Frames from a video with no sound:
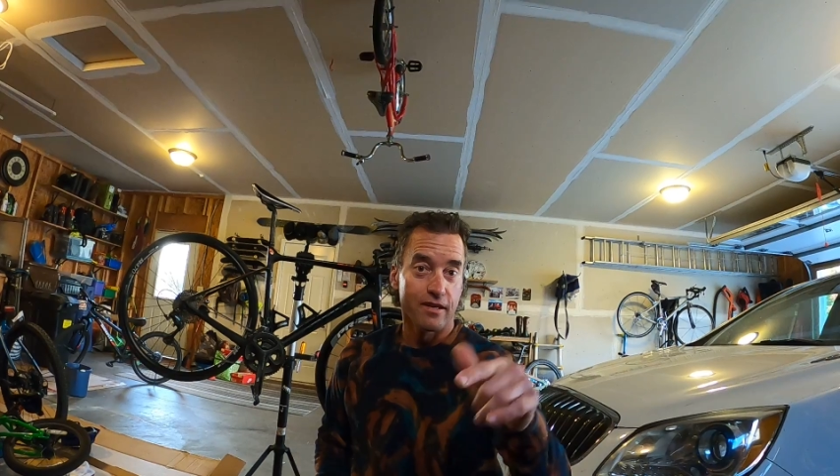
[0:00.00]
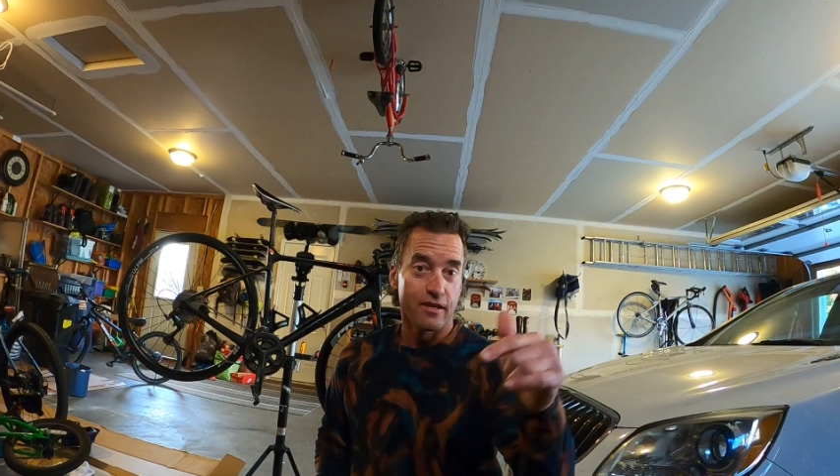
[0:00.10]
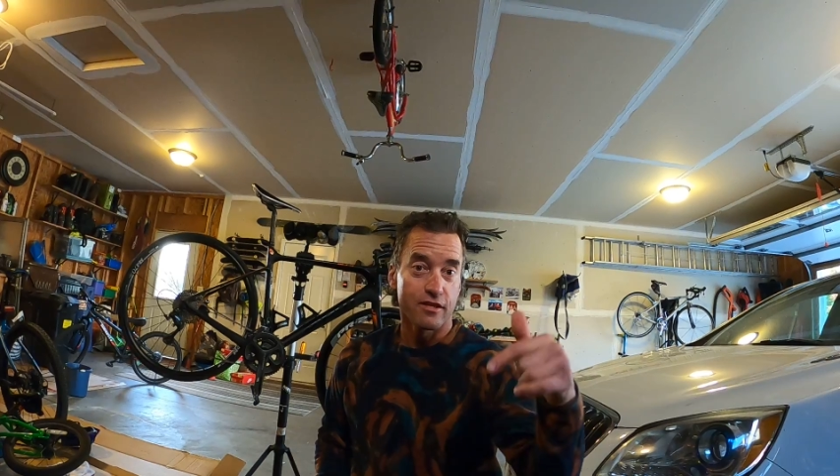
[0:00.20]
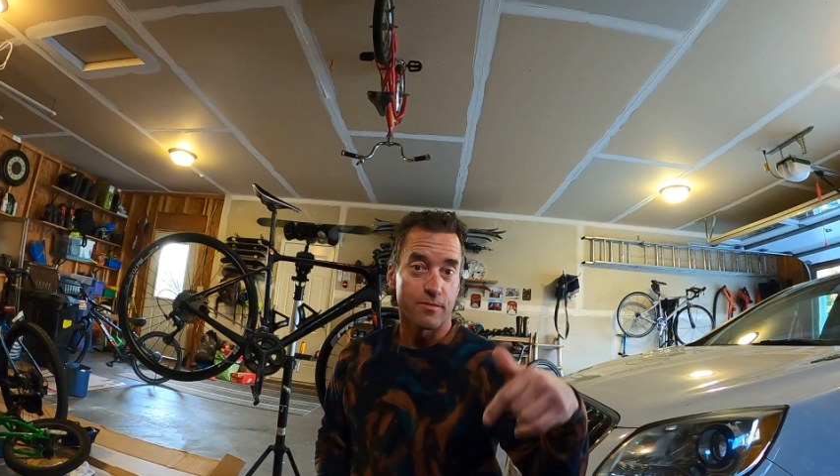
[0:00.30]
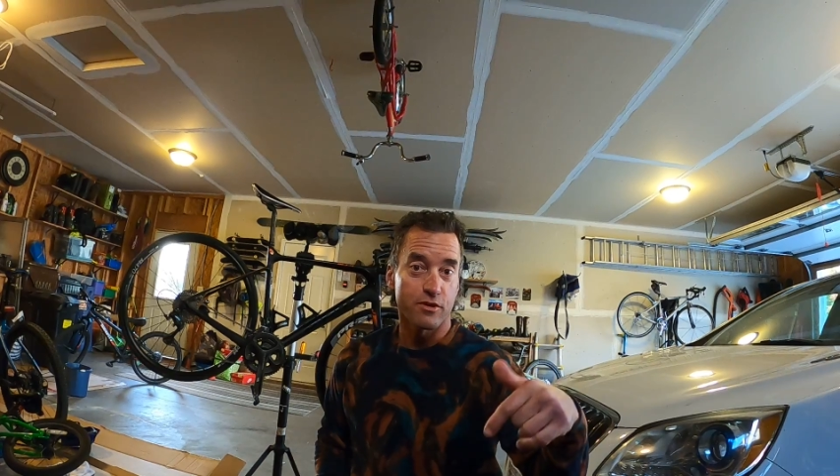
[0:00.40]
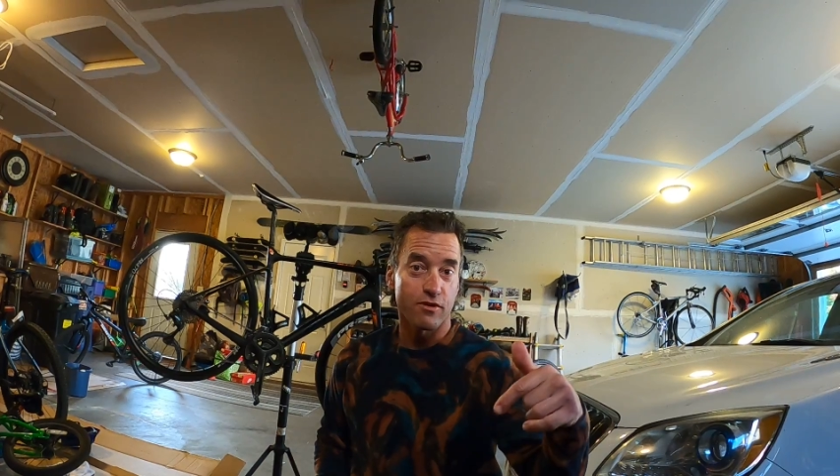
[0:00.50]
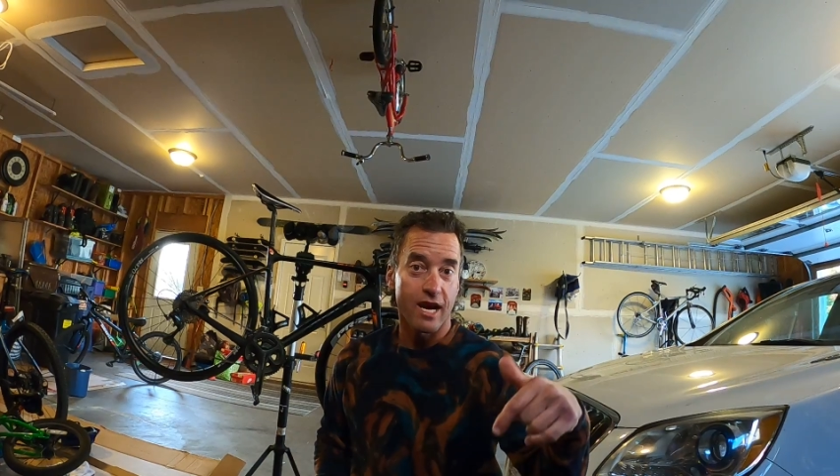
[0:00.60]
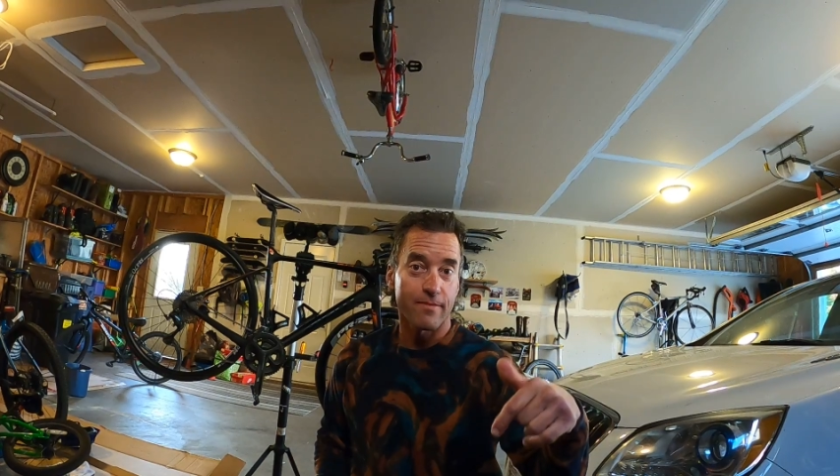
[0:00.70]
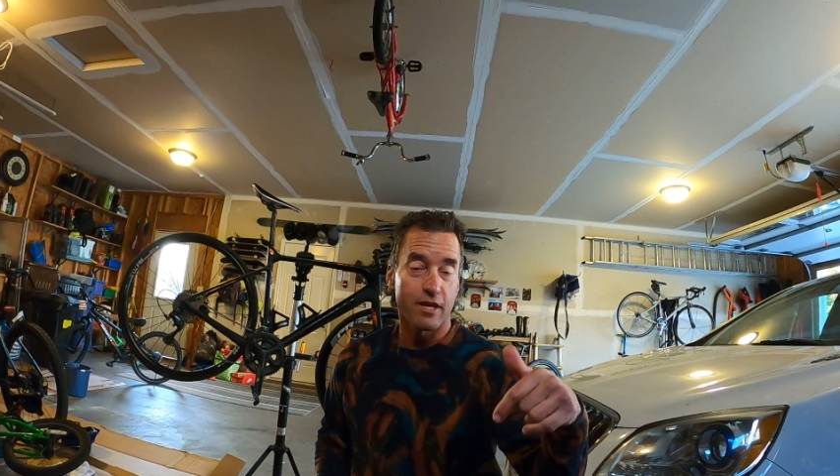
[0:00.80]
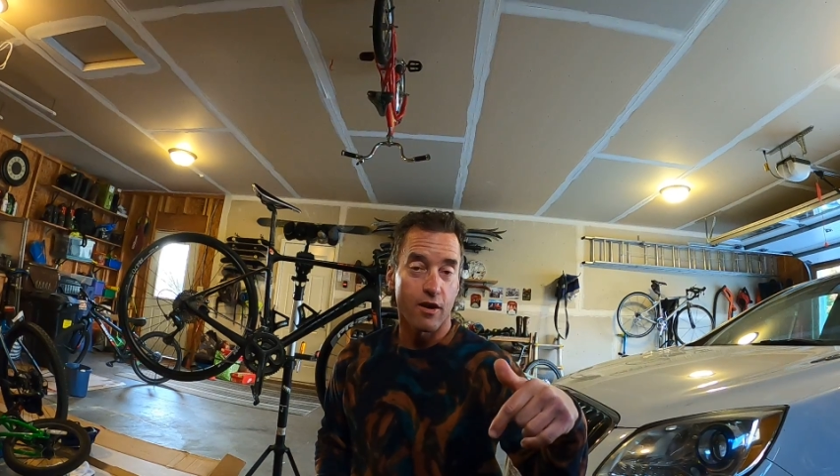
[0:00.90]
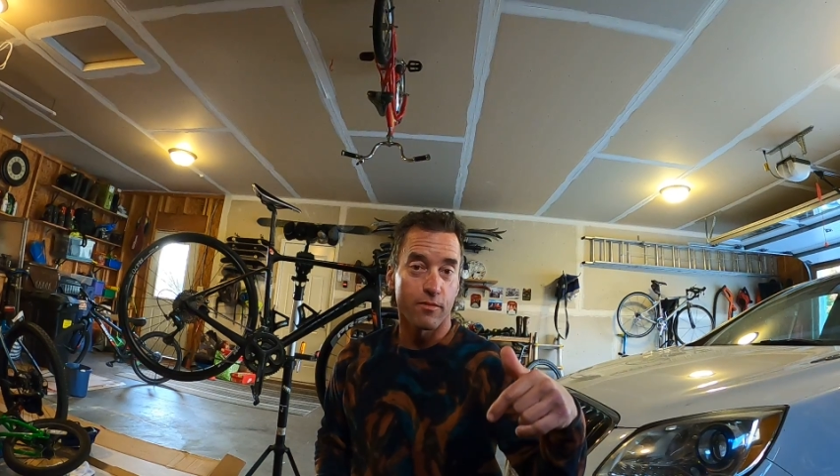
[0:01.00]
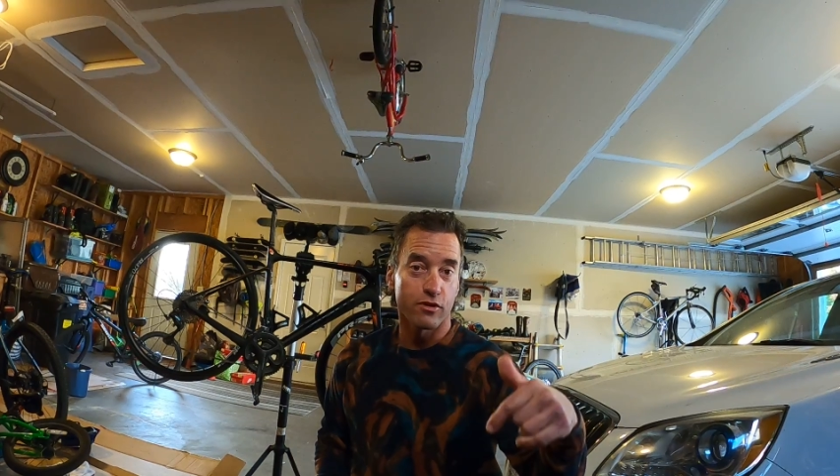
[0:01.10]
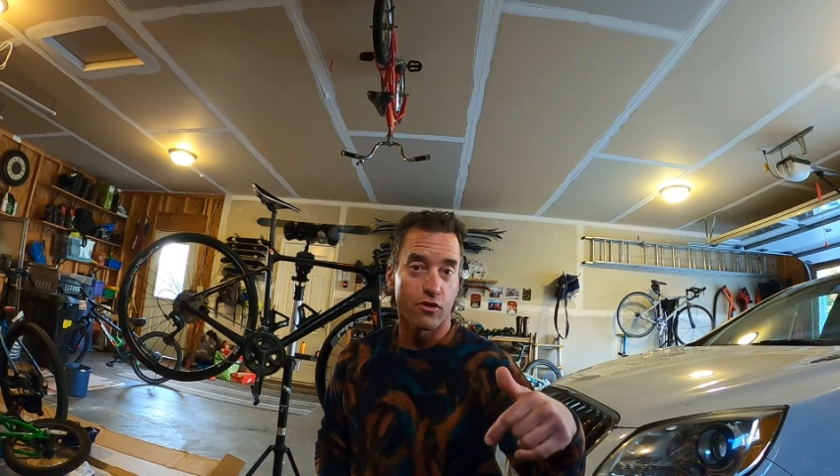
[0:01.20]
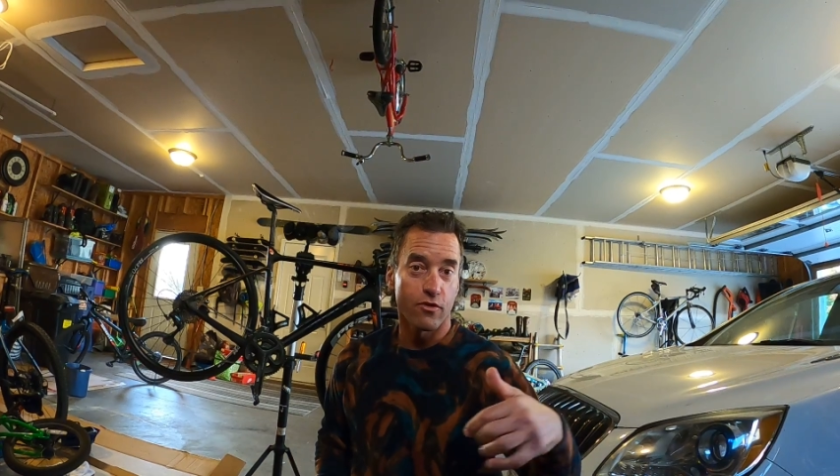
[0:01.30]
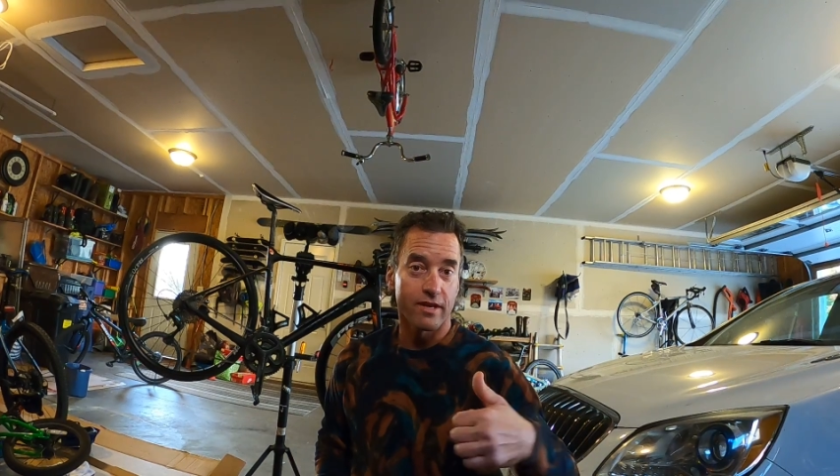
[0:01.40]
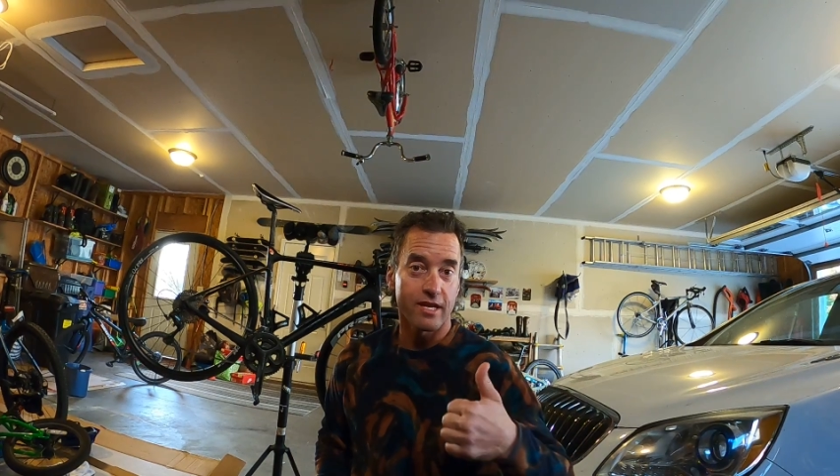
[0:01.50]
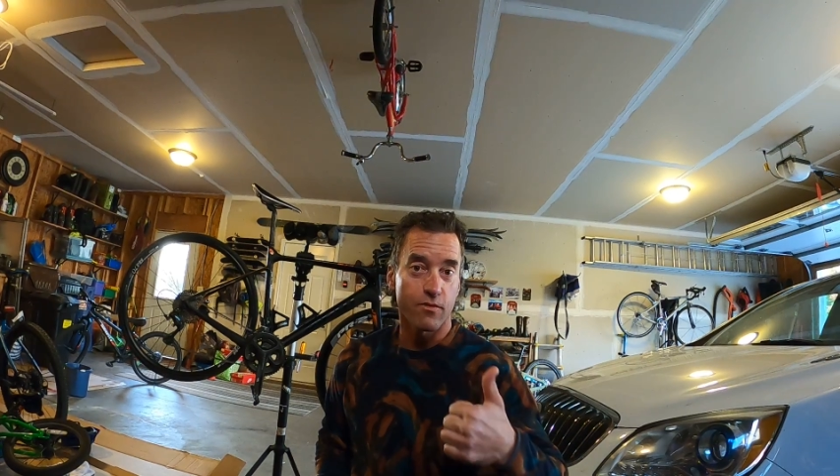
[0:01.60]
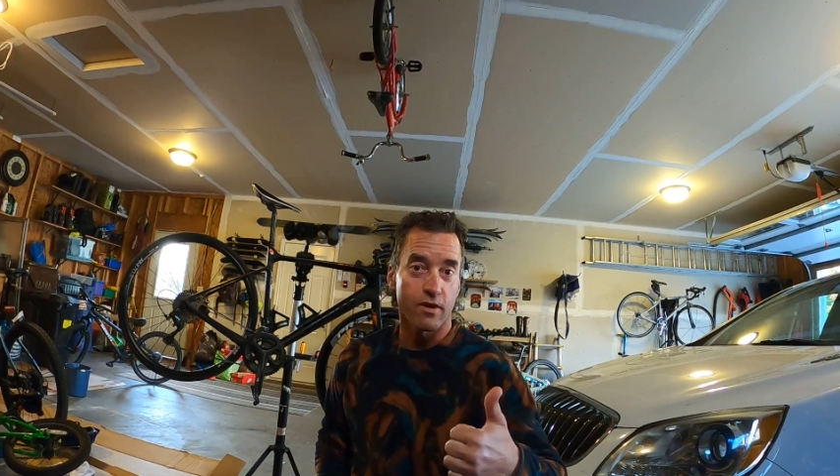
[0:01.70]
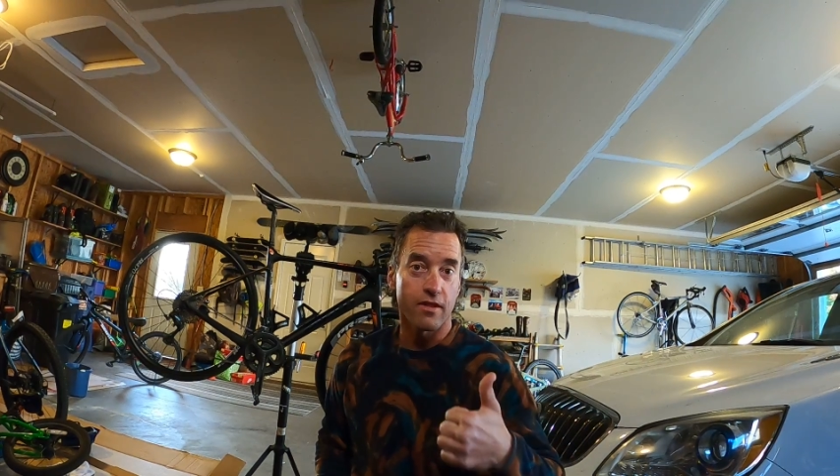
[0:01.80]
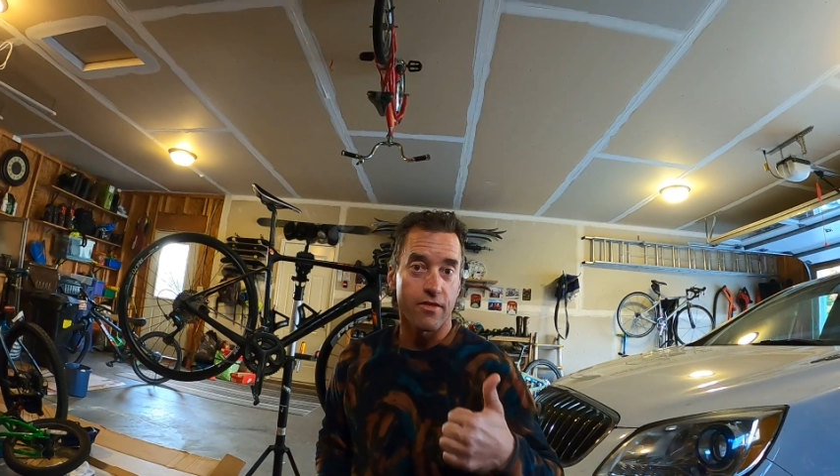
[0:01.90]
subscribe down below and hit
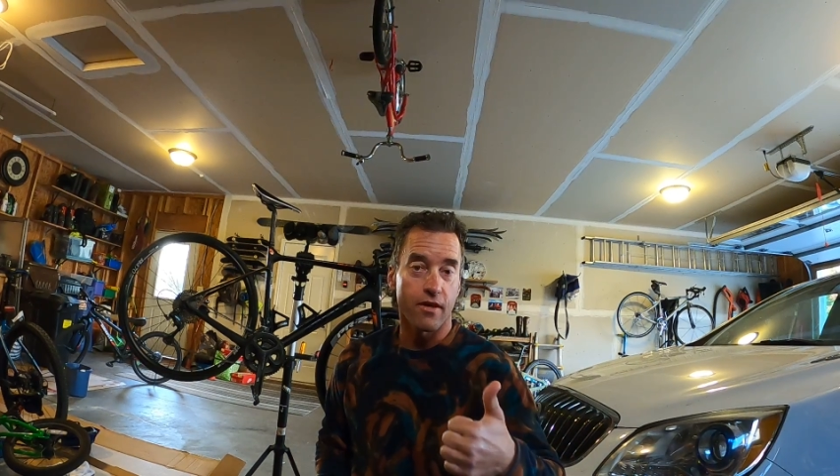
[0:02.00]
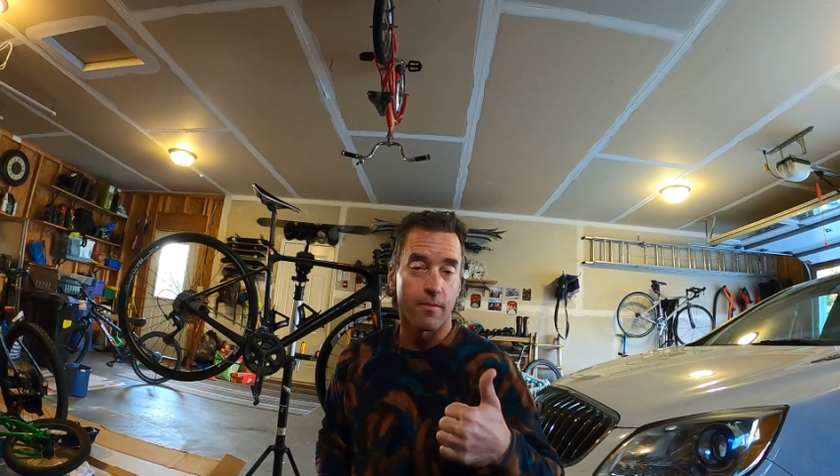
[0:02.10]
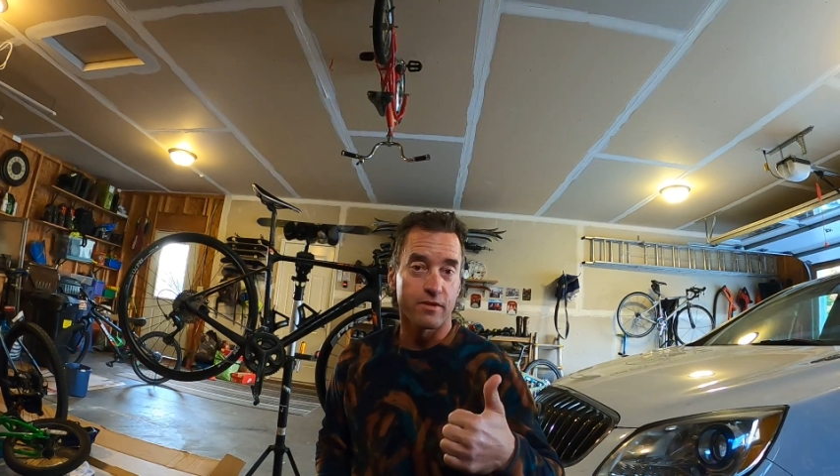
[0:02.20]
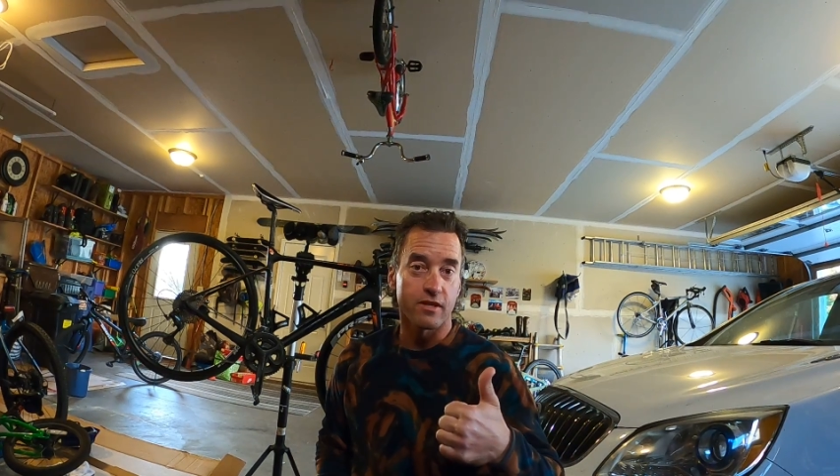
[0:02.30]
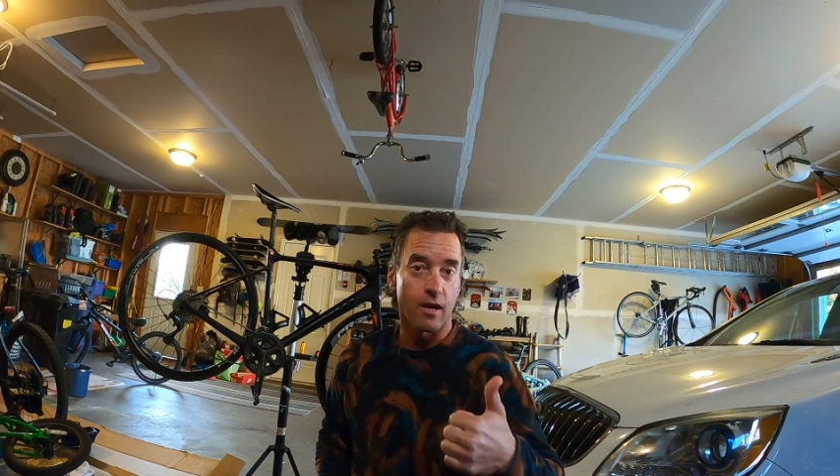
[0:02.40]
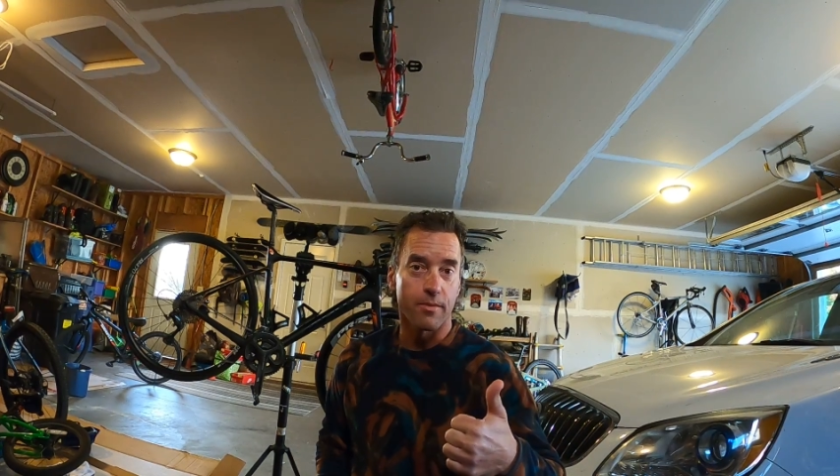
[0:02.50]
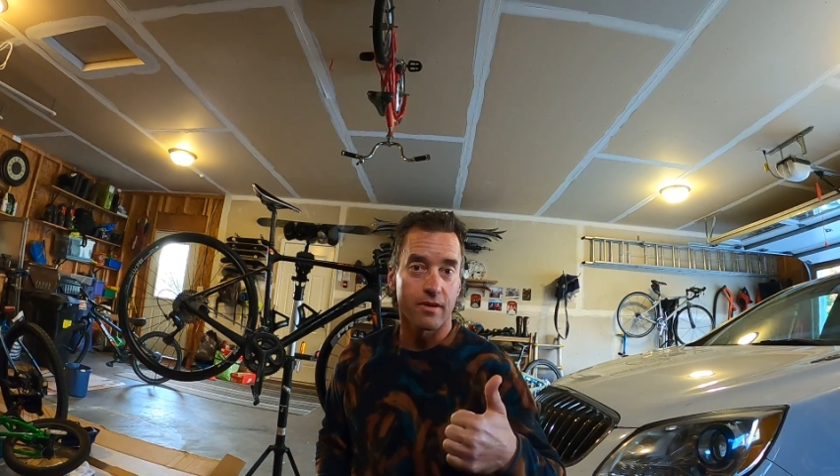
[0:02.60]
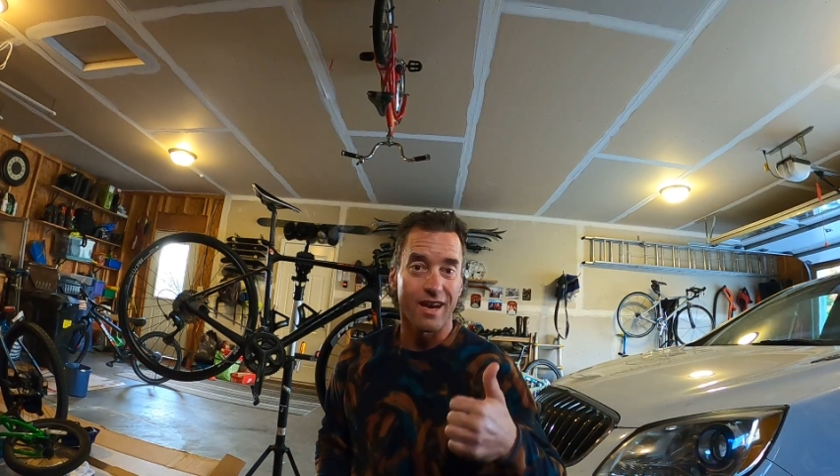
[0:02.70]
one of the thumbs up.